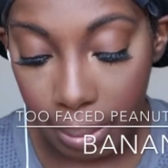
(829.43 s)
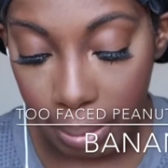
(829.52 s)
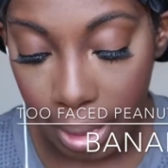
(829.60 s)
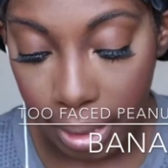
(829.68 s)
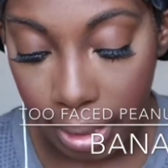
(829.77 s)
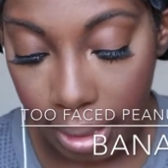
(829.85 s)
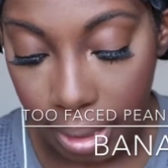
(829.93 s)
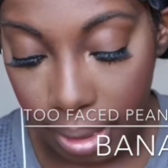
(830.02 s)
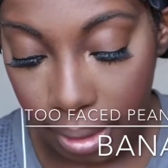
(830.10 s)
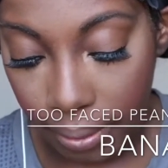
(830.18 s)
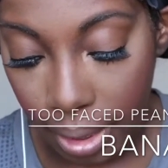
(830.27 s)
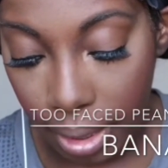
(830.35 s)
i have to put it
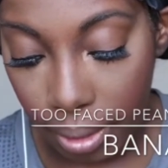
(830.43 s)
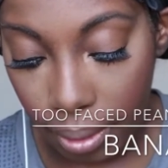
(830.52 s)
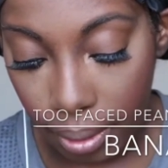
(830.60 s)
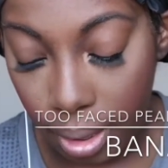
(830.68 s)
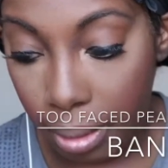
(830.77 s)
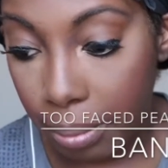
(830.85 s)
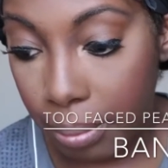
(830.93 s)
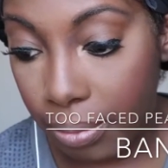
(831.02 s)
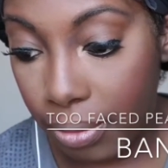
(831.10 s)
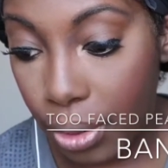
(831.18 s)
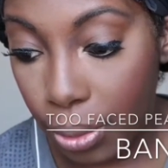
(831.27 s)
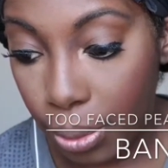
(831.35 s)
below,
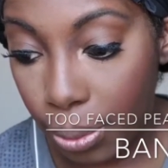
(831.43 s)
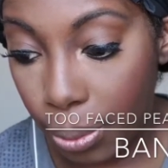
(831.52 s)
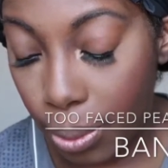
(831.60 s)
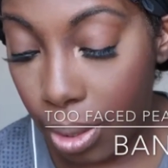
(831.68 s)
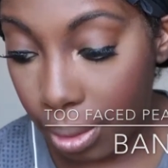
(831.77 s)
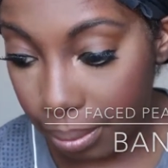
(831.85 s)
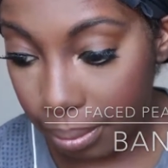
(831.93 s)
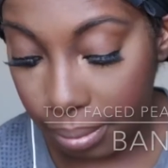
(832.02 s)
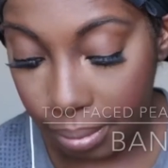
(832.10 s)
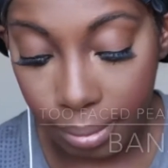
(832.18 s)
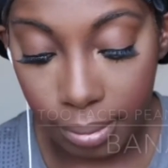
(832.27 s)
but it's from